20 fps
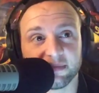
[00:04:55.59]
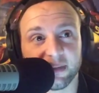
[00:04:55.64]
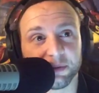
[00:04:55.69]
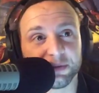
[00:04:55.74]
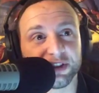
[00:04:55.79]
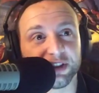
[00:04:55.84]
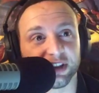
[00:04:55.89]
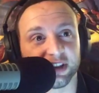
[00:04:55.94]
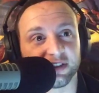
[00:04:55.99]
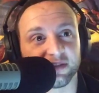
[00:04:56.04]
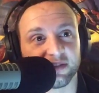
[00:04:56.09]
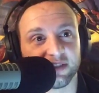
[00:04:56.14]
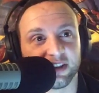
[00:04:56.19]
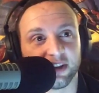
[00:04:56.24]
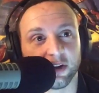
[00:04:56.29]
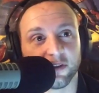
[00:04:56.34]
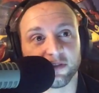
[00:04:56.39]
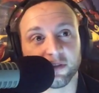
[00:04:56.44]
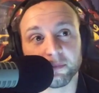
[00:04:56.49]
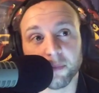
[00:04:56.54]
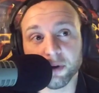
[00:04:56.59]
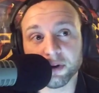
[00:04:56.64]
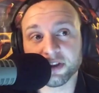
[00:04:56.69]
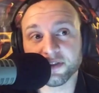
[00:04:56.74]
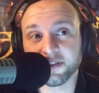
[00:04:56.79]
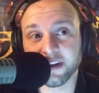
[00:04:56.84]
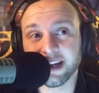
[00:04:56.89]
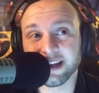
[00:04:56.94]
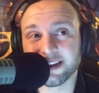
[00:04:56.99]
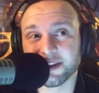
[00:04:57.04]
That was good. You know, for
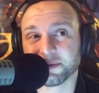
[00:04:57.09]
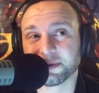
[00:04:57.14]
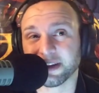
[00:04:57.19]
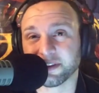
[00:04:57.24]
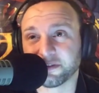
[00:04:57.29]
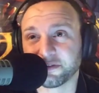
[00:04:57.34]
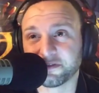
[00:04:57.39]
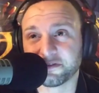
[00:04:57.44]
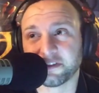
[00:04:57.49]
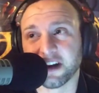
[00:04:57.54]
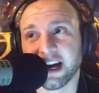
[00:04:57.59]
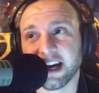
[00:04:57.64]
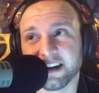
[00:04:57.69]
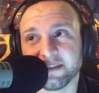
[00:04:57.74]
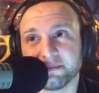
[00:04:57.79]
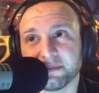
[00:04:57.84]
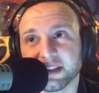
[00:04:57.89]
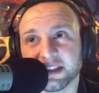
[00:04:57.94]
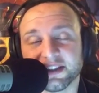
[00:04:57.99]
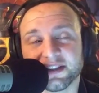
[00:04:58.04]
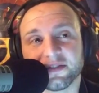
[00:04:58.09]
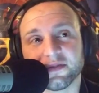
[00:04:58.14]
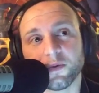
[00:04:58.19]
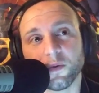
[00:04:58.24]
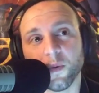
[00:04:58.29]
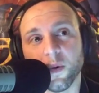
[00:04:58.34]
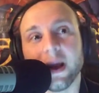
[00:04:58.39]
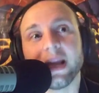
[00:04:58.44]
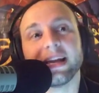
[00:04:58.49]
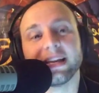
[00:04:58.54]
most fans, it was like five months of
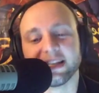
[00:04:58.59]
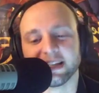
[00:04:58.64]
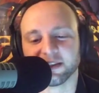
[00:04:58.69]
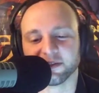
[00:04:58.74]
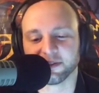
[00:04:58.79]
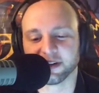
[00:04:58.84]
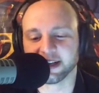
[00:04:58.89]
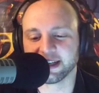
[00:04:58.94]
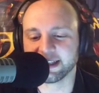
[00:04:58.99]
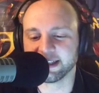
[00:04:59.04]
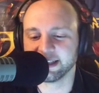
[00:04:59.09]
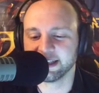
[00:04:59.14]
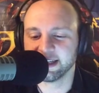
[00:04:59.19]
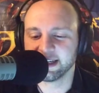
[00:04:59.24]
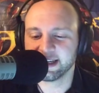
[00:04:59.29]
waiting, right?